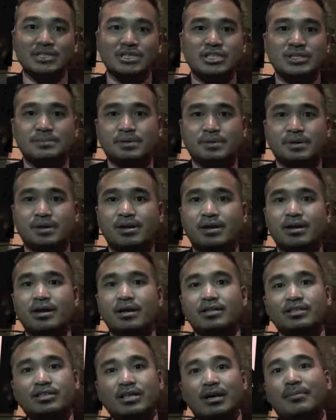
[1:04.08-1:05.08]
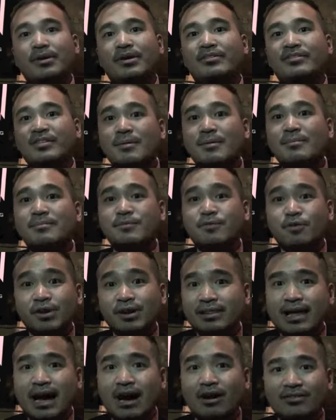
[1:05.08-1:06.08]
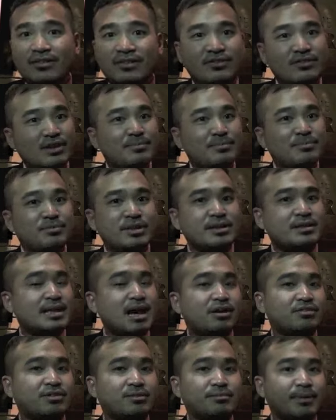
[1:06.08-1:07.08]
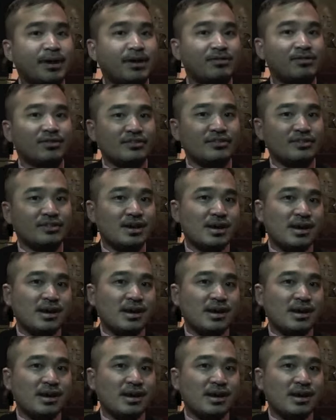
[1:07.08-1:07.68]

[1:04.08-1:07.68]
cheaper. Some are sub 4,000, sub 3,000 pesos